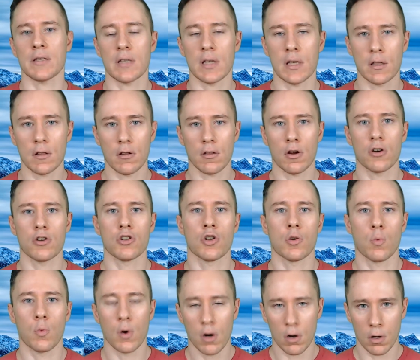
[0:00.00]
in the larger
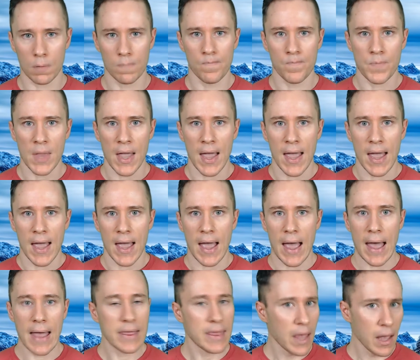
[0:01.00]
world?
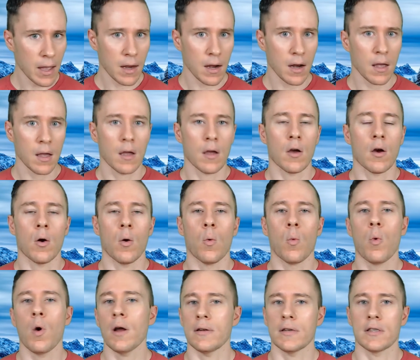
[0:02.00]
And then
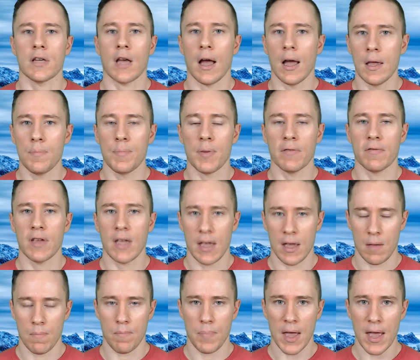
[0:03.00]
what type of
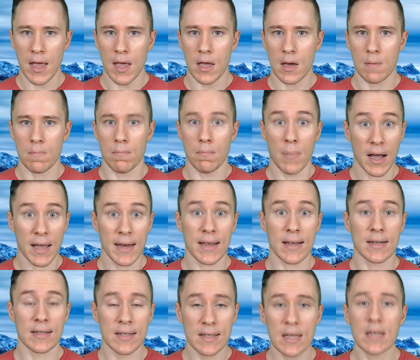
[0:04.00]
campaign might
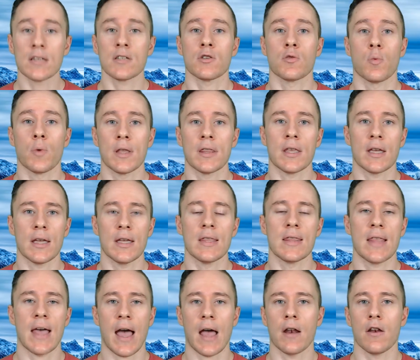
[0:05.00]
exist within
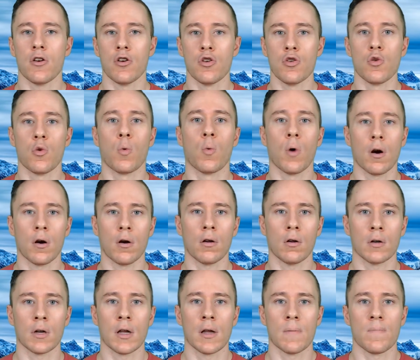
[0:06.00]
that new
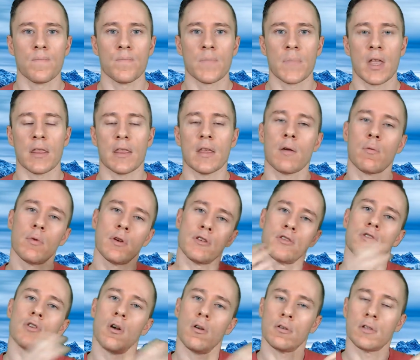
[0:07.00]
world that
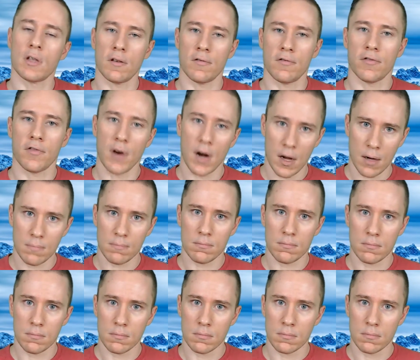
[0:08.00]
resulted from
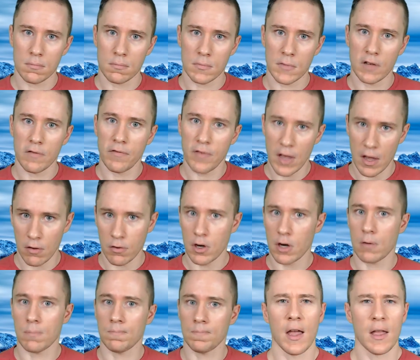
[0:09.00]
the
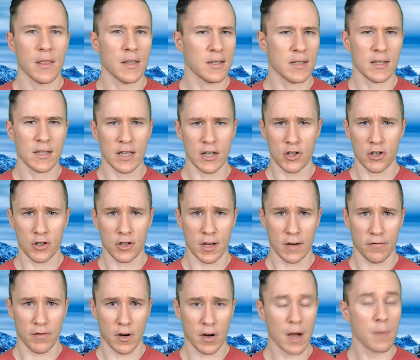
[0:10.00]
failure? This is interesting
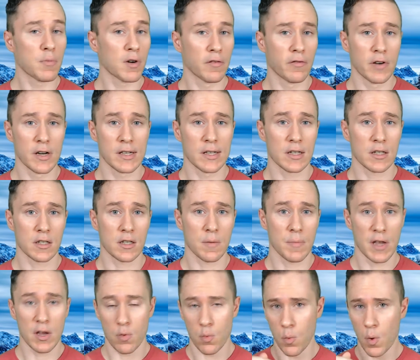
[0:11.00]
for a number of reasons to
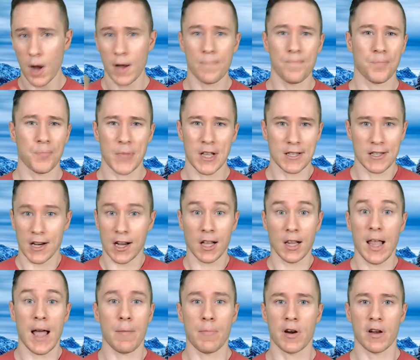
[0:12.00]
me. One, it's a
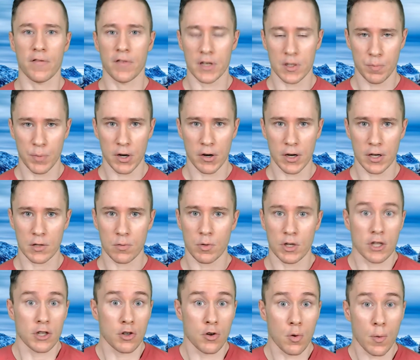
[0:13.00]
collaborative experience, which
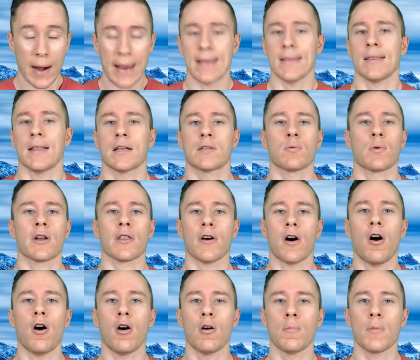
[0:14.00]
is great. That's one of the
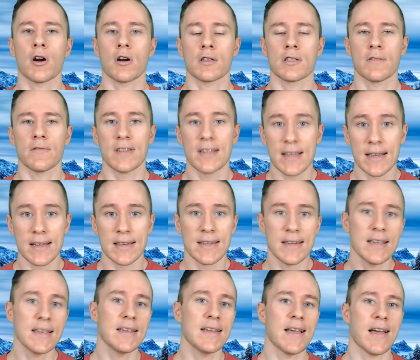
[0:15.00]
hallmarks of
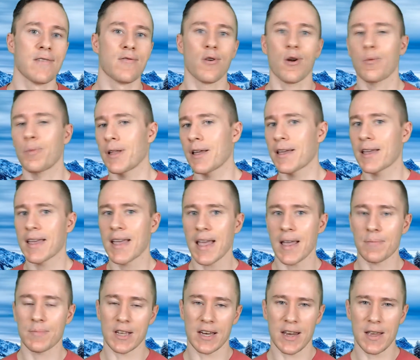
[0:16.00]
D&D and role-playing
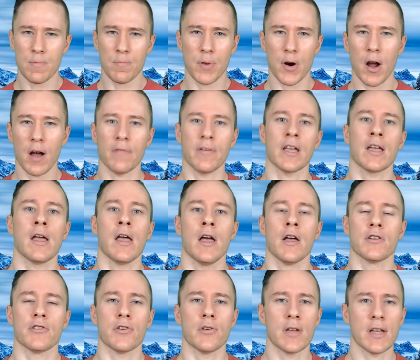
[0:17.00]
games and improving.
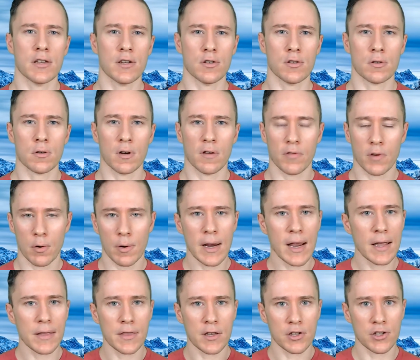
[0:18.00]
So you get to sort of
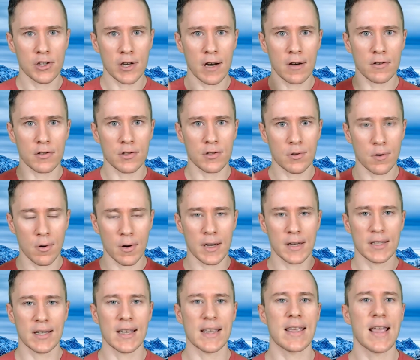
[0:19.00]
create this shared story
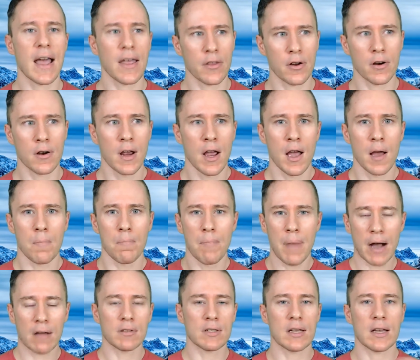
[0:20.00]
together,
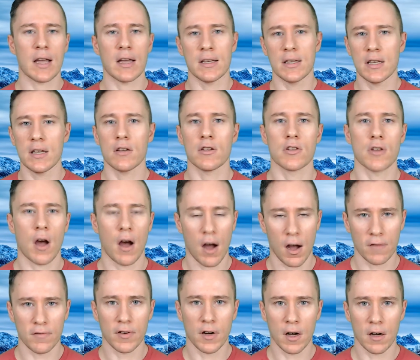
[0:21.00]
bouncing ideas
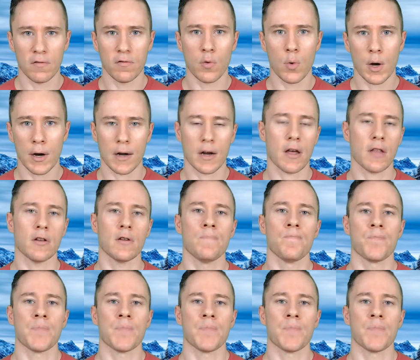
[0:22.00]
off of one another.